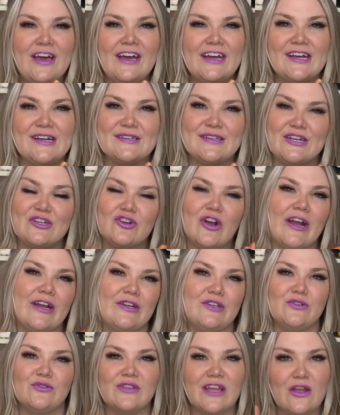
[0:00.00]
because I try to
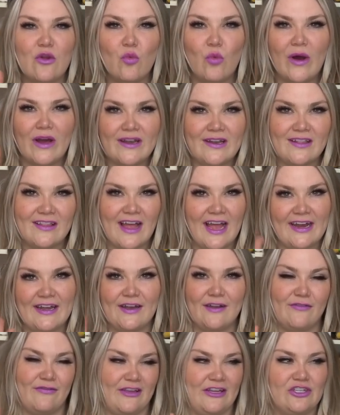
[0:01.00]
do like one
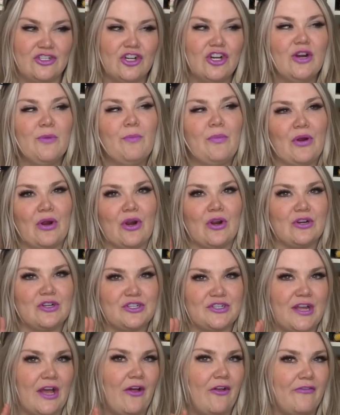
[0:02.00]
lighted feature per
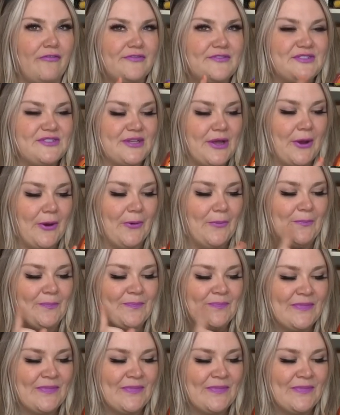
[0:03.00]
shelf. So